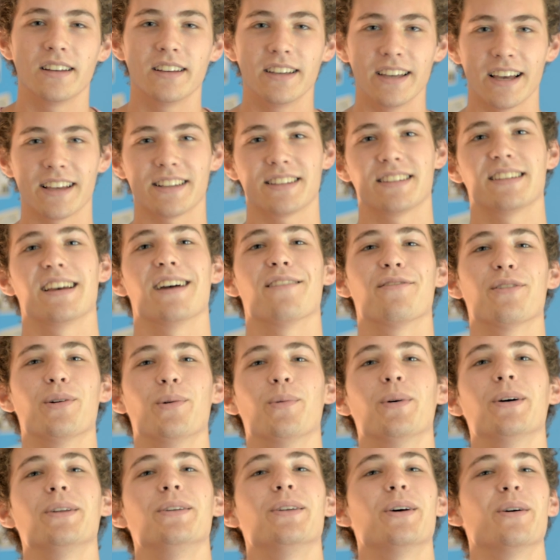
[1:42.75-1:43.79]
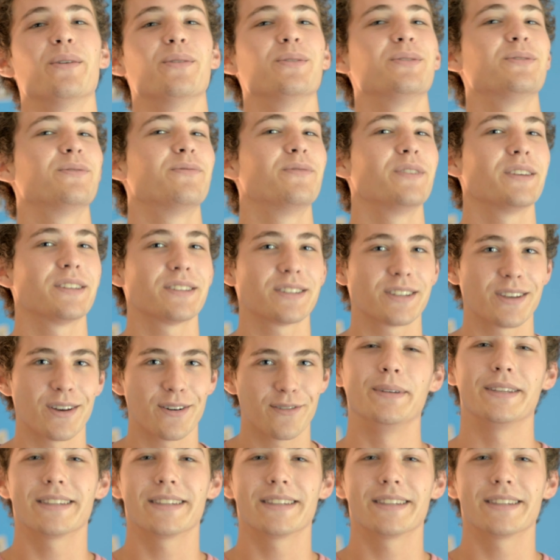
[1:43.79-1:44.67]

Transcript: Yes, everyone knows VSCO.